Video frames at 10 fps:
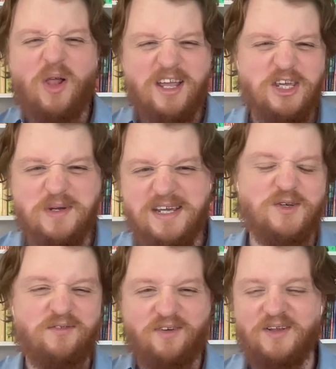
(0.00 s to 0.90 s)
not like you need
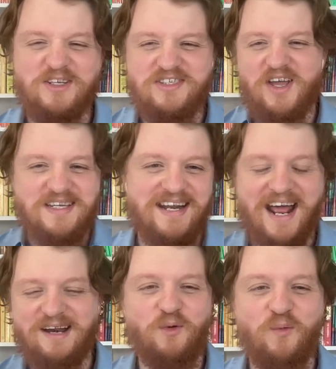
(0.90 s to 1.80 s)
to have gone and studied
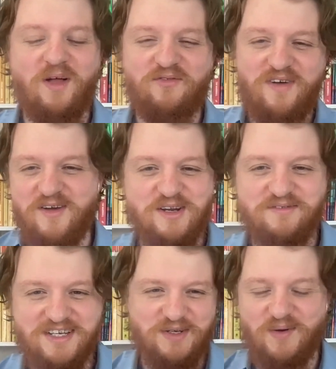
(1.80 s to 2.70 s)
animal welfare at
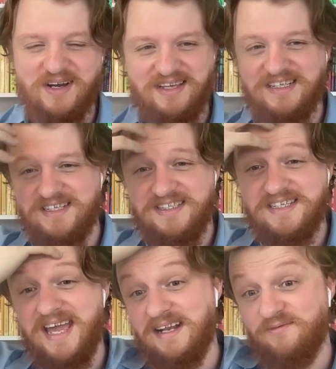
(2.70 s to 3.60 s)
university or anything
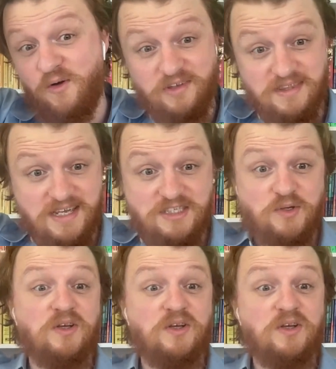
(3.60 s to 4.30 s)
to get involved in this.